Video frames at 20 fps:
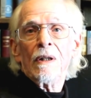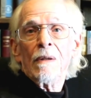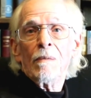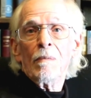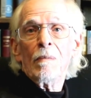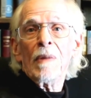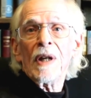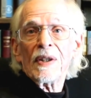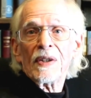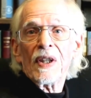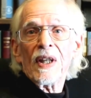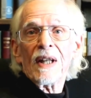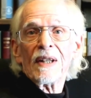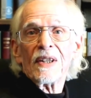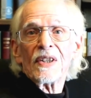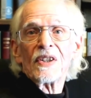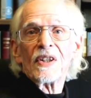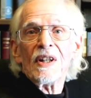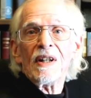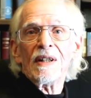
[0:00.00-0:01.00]
met that
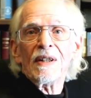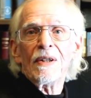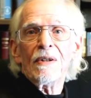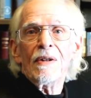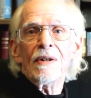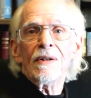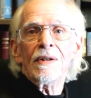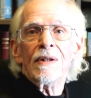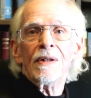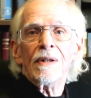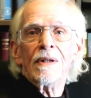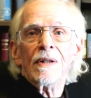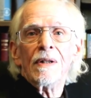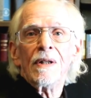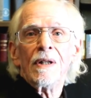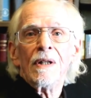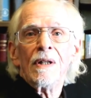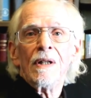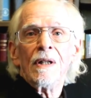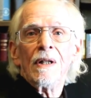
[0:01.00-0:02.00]
standard.
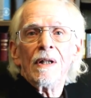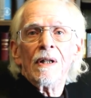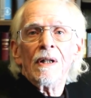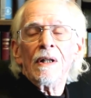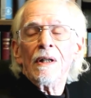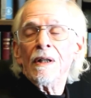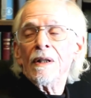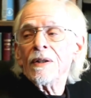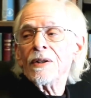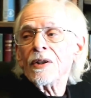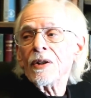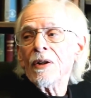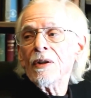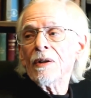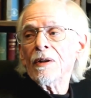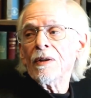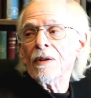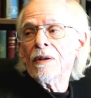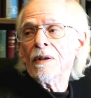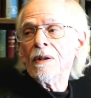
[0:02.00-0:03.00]

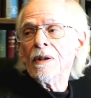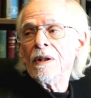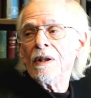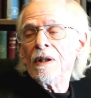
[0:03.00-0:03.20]
So